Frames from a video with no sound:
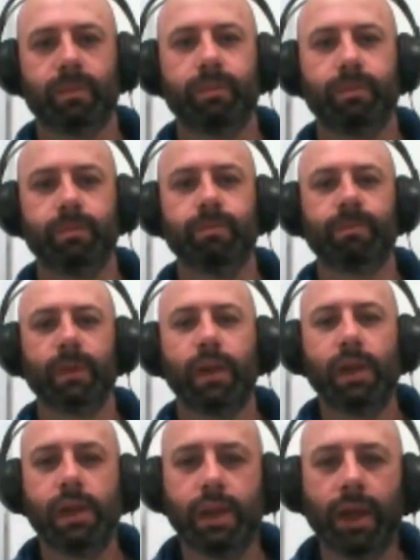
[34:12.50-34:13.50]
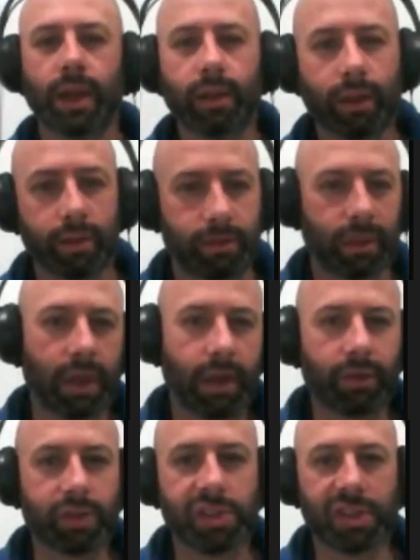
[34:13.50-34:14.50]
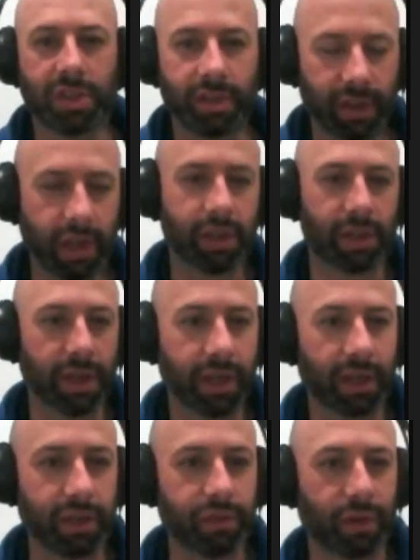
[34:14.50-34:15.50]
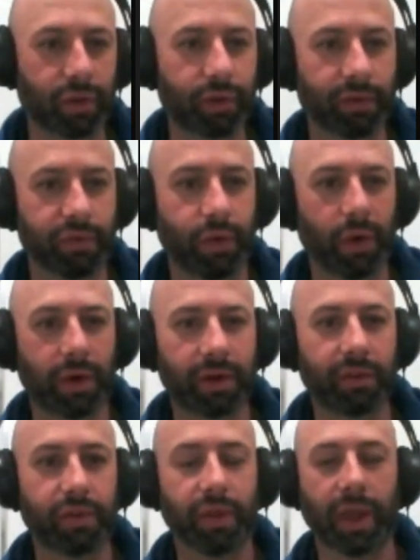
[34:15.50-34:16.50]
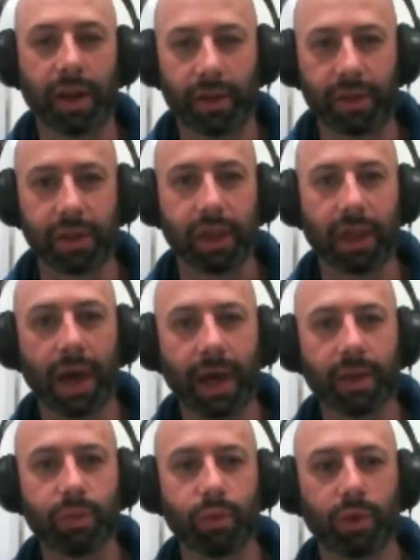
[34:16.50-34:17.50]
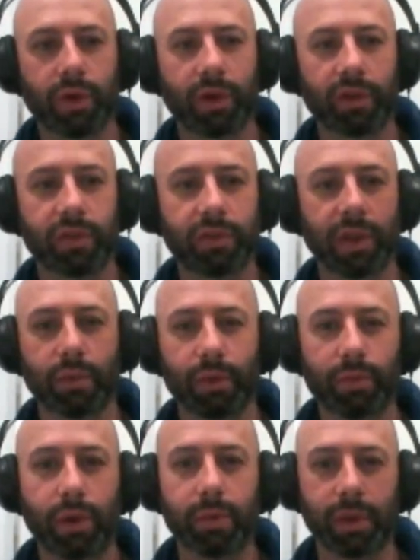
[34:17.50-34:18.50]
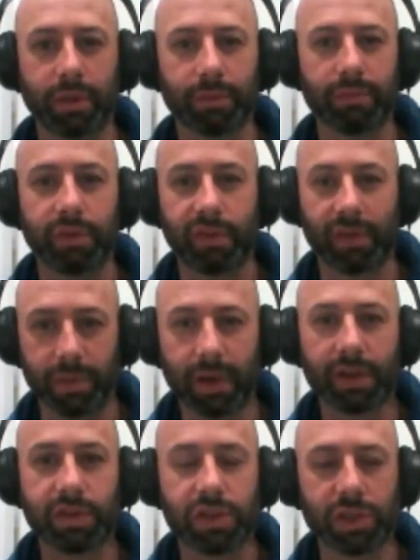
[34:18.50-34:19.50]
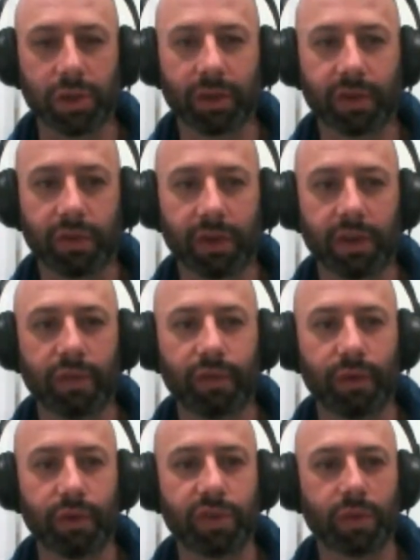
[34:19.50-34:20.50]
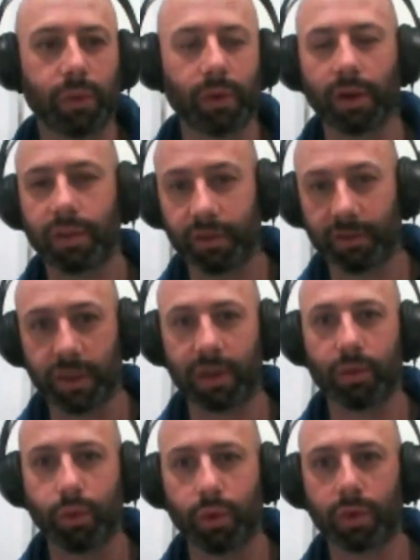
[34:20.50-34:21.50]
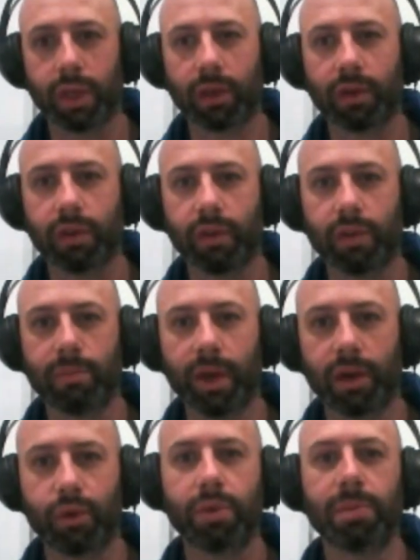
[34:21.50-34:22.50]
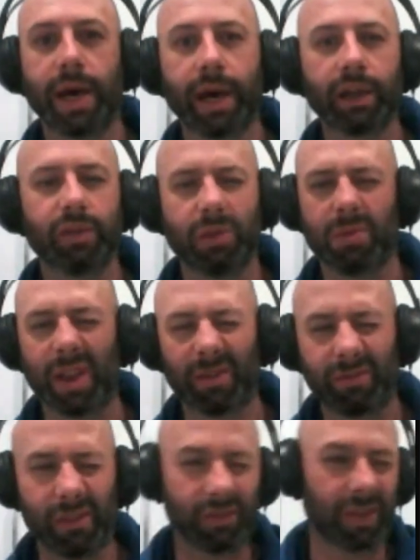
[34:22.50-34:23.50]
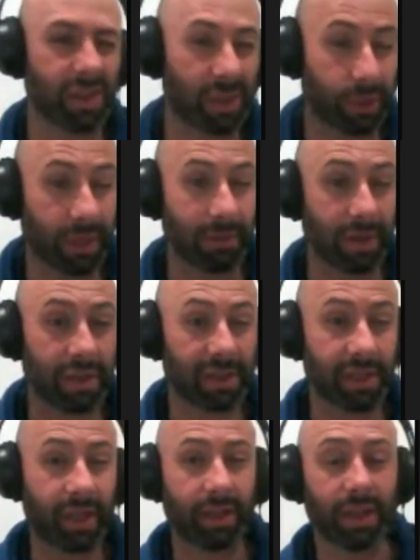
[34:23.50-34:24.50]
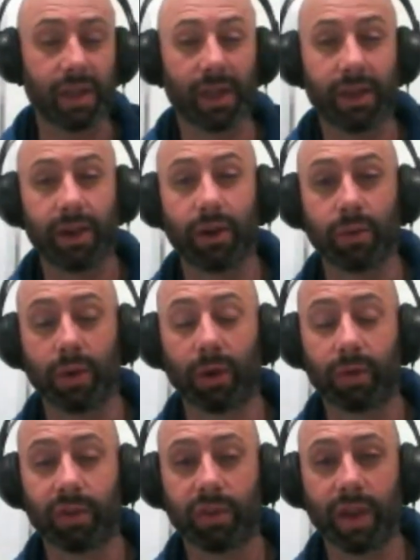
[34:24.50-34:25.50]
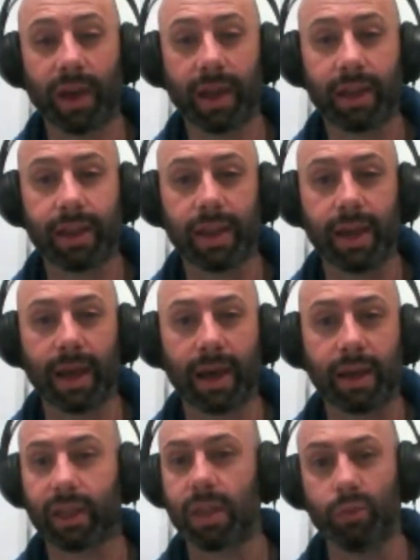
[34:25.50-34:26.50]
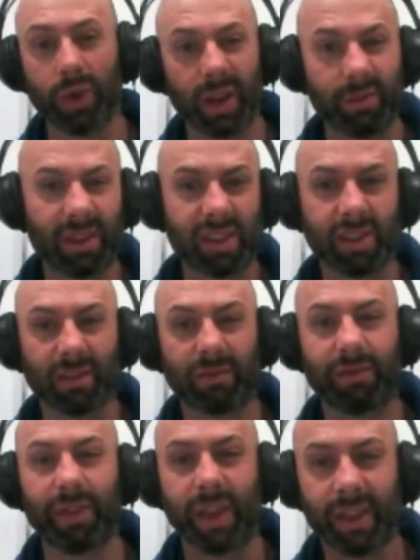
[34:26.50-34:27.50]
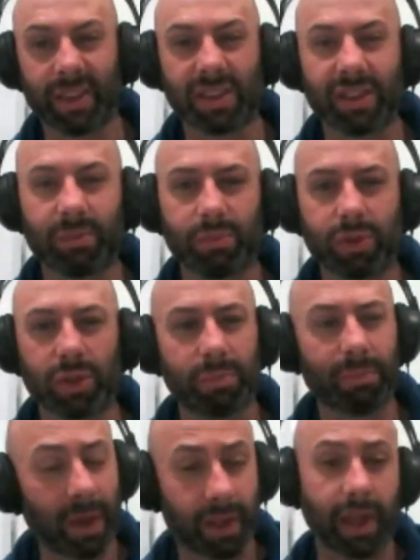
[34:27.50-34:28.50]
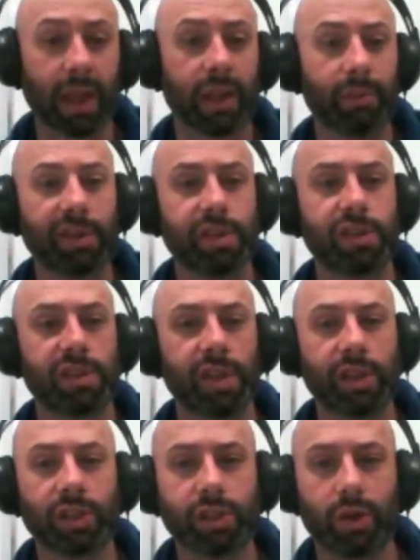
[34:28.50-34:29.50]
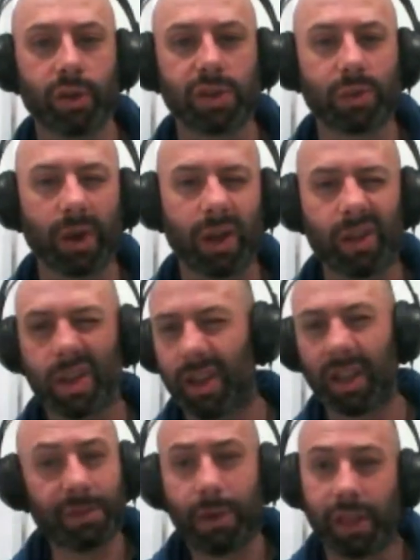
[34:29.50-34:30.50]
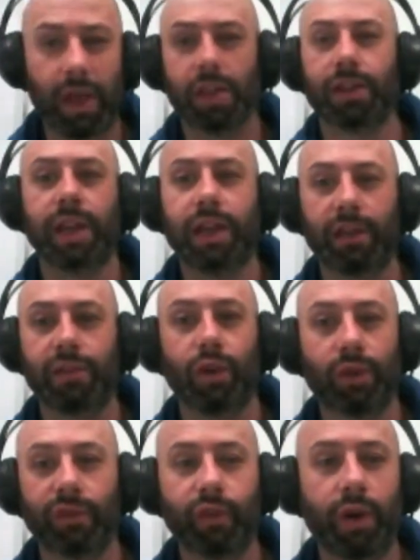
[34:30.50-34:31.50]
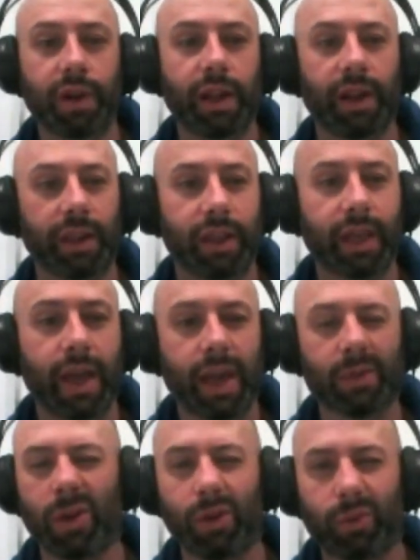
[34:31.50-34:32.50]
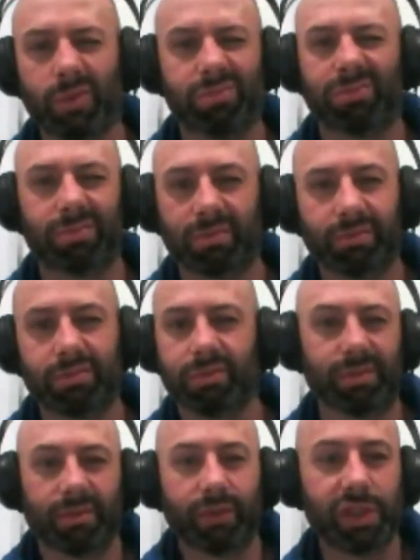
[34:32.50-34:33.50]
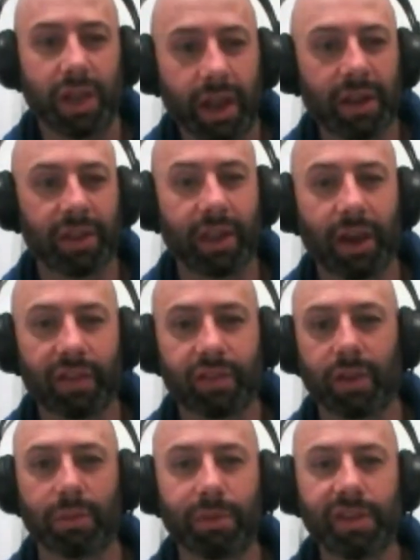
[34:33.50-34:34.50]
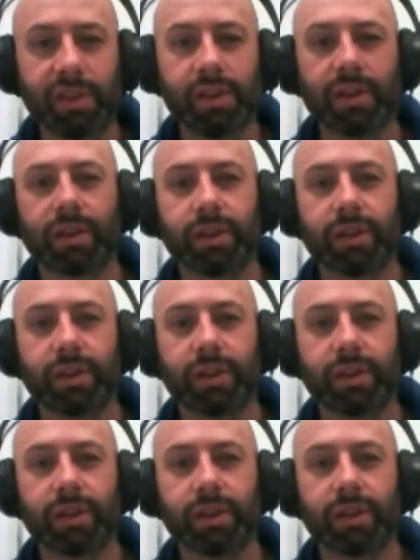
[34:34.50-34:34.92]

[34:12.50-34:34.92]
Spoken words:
Mm-hmm. Now, Jacinta, the only negative I could find out of the game was that we probably missed some easy shots in the first quarter. I think Vicky Wall kicked into the man on the mark from about 15, 20 metres out. I'd say Kim Rennie missed a fairly simple shot. Bella Eddy missed a set shot as well. That's about the only negative I could find out of the game. Was there anything else that I'm missing?